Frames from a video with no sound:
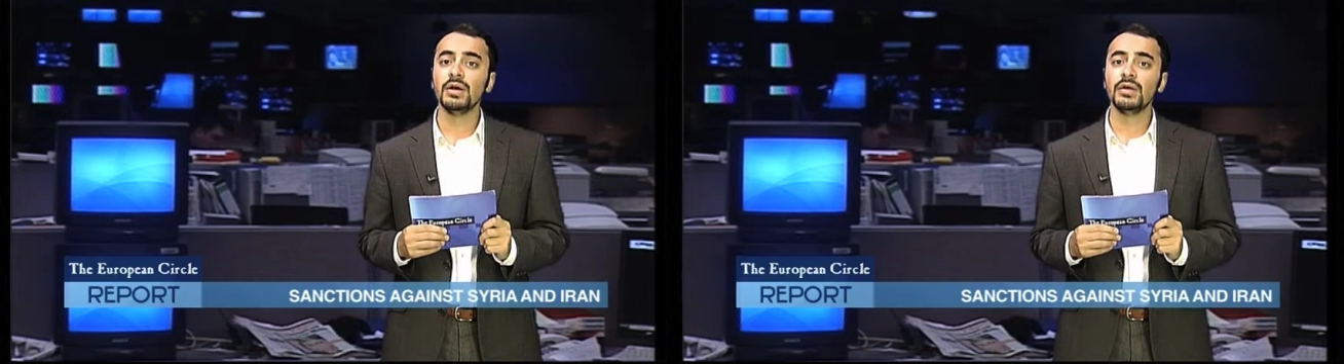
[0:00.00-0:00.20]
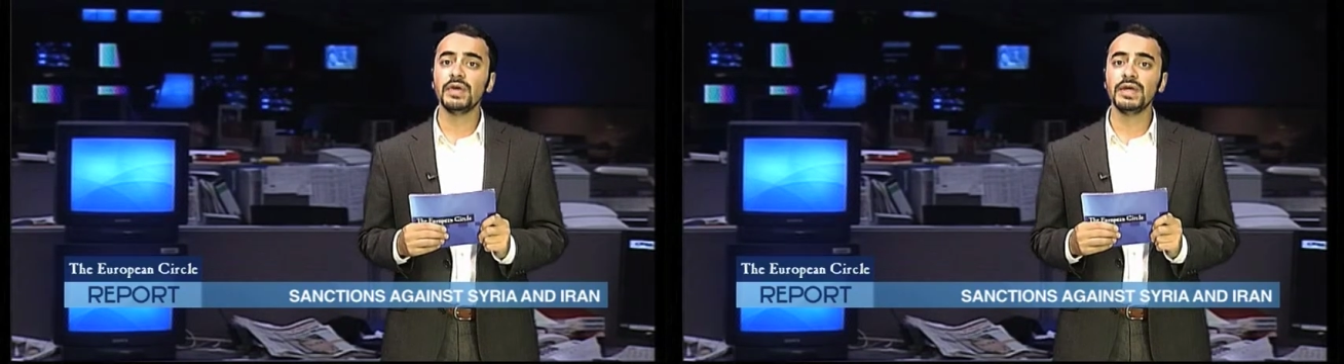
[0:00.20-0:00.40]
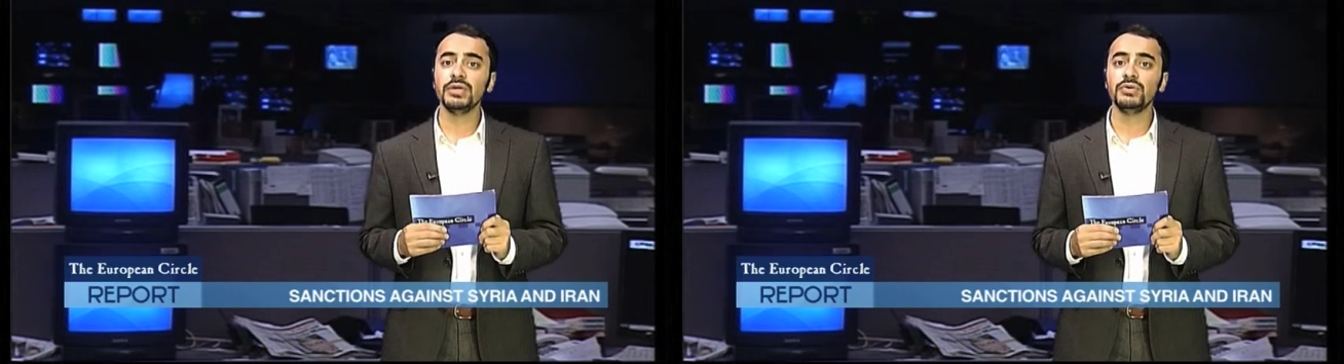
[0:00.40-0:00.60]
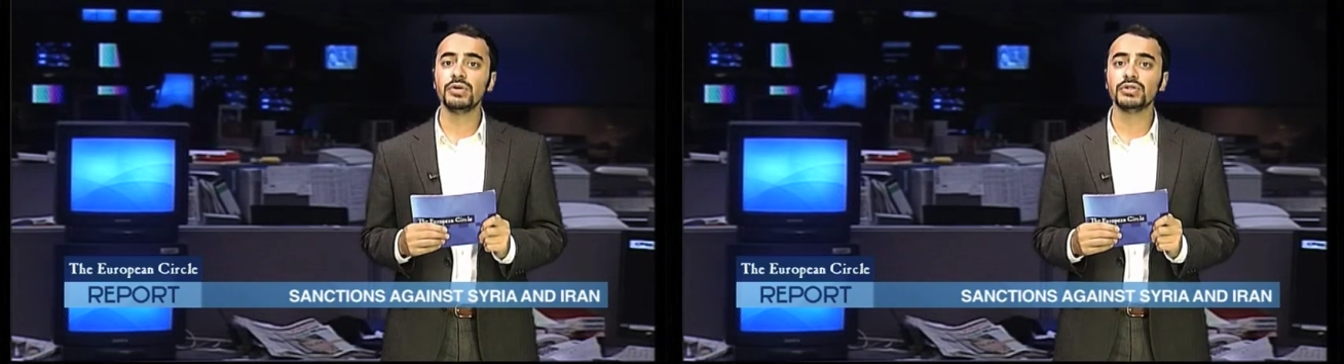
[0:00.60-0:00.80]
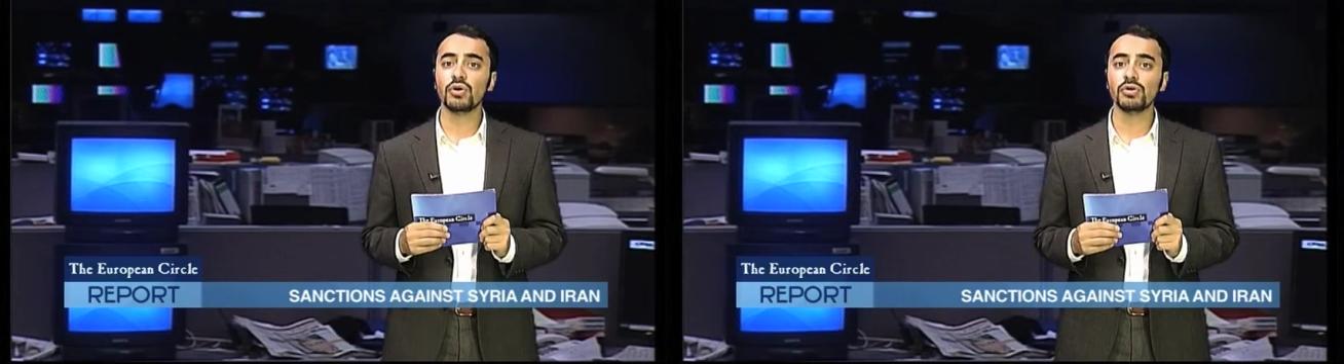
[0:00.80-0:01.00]
The EU
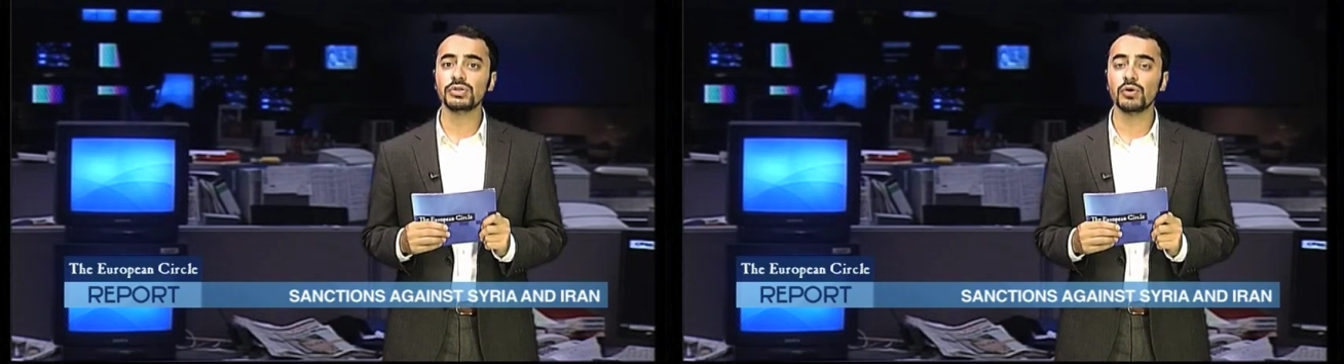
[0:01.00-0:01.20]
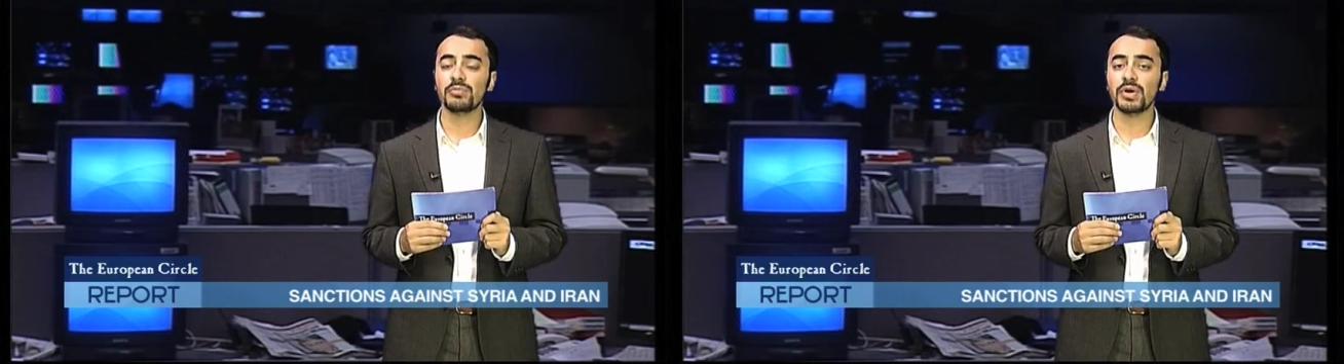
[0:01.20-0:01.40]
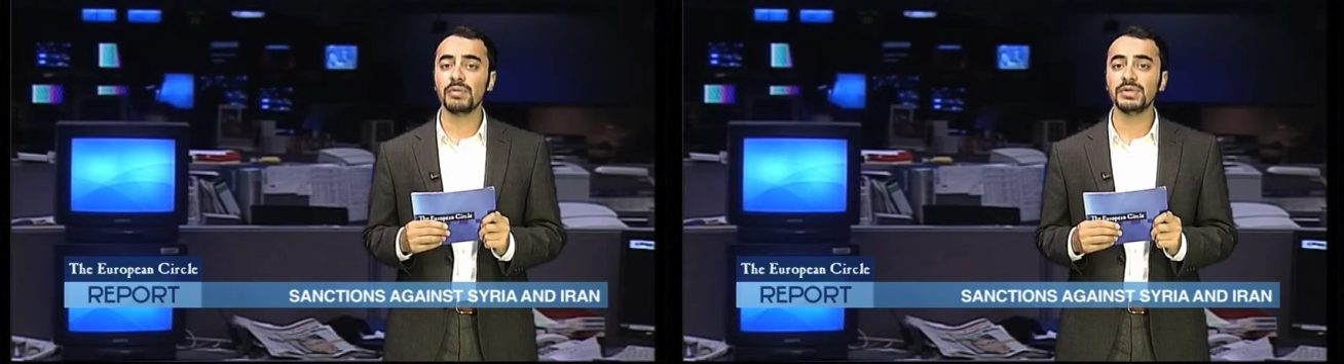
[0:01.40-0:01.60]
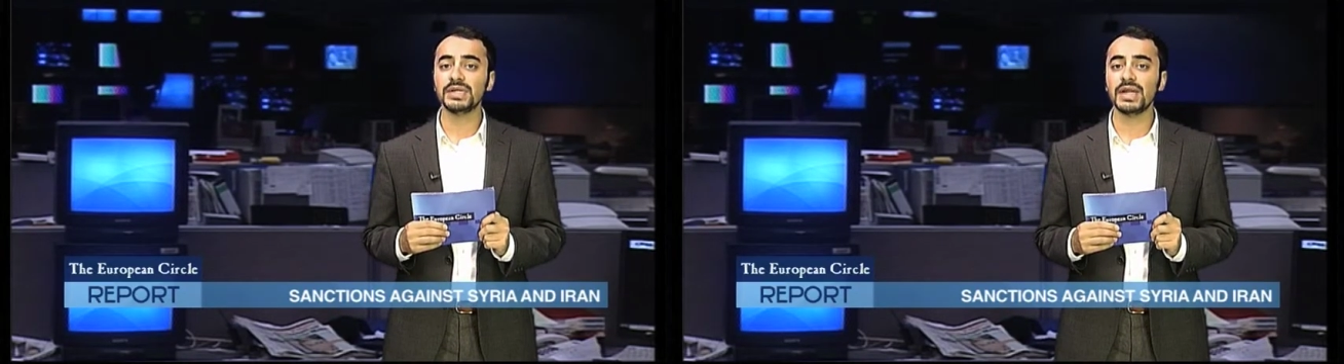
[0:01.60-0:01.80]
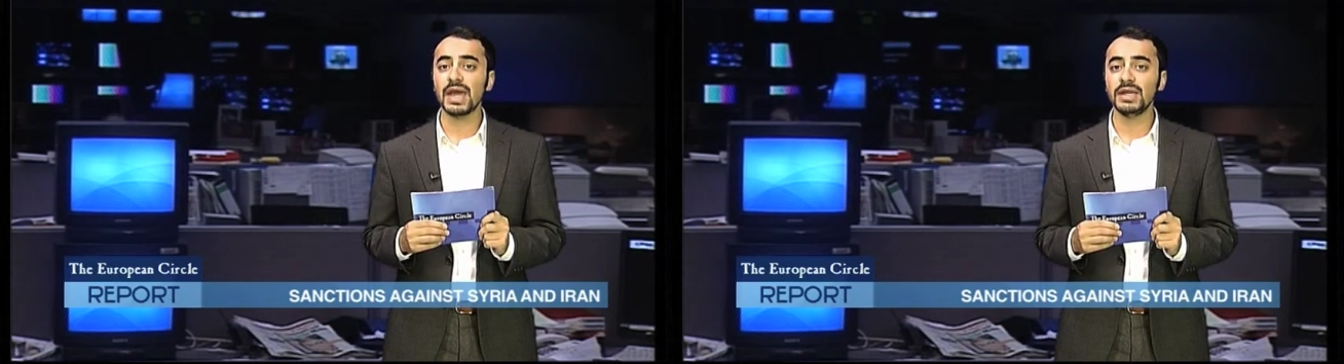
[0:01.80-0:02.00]
has also
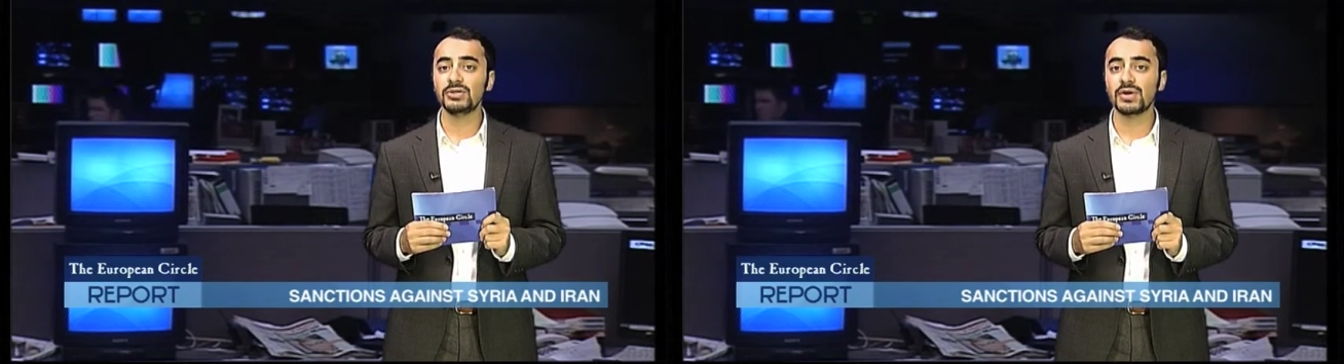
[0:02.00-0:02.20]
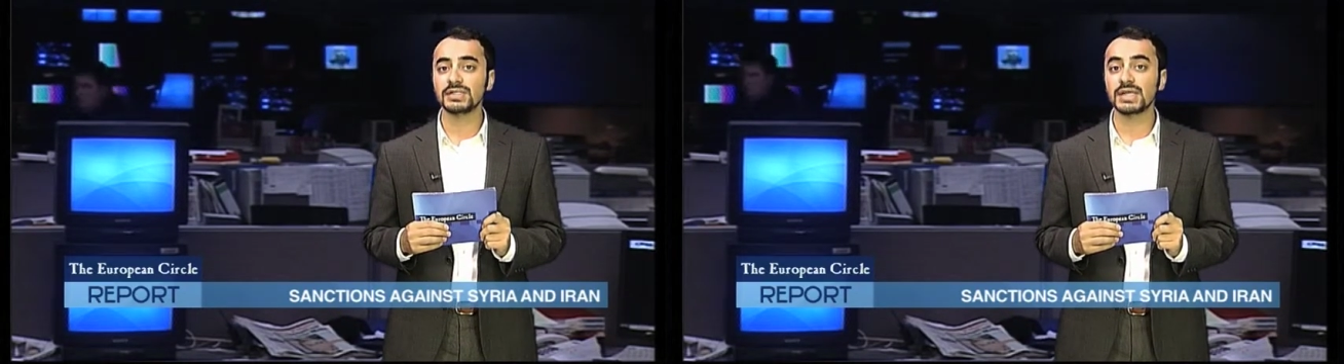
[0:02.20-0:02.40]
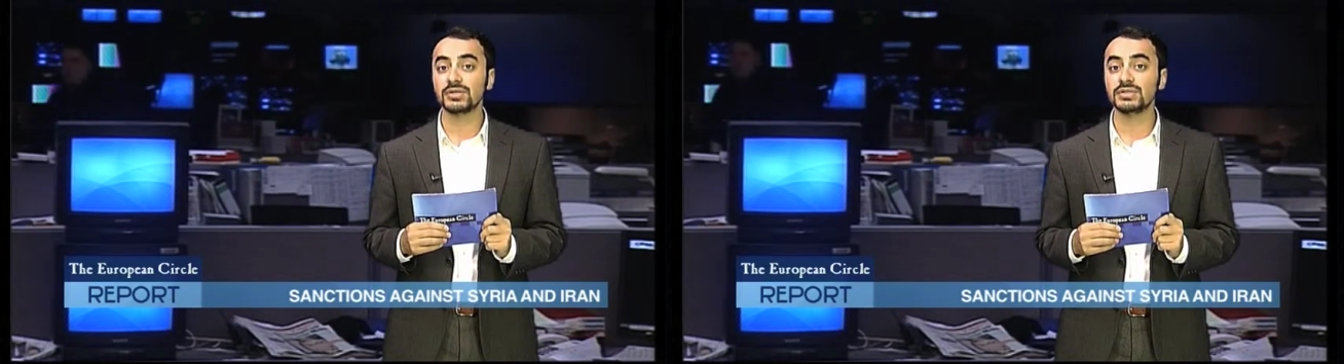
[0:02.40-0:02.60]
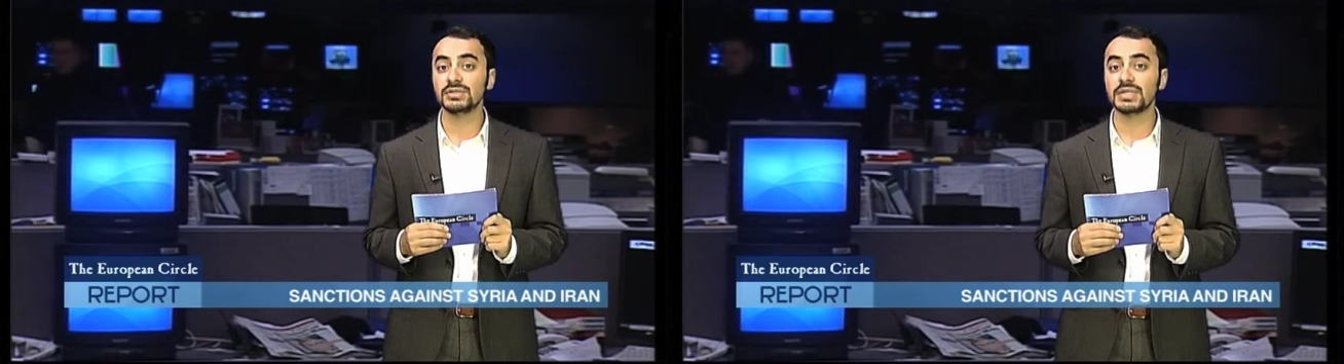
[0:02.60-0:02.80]
prohibited any transactions